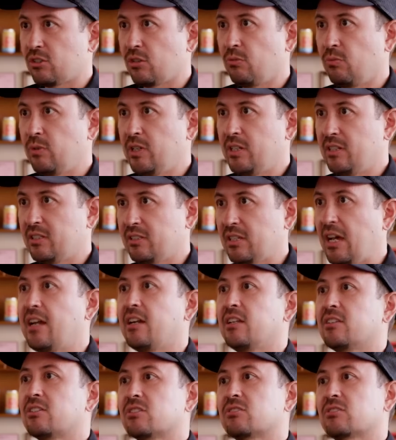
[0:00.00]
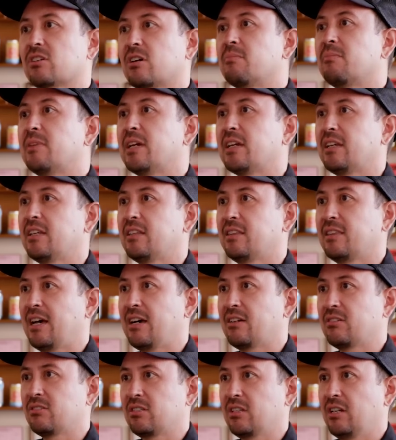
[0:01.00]
So we decided to start making
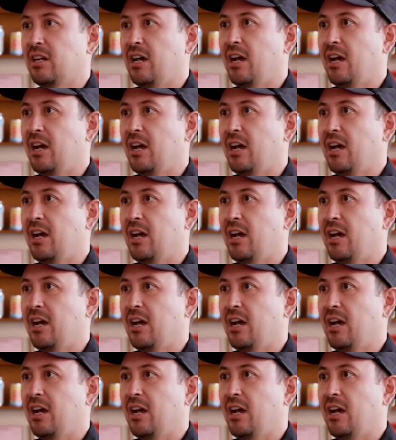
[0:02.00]
Thousand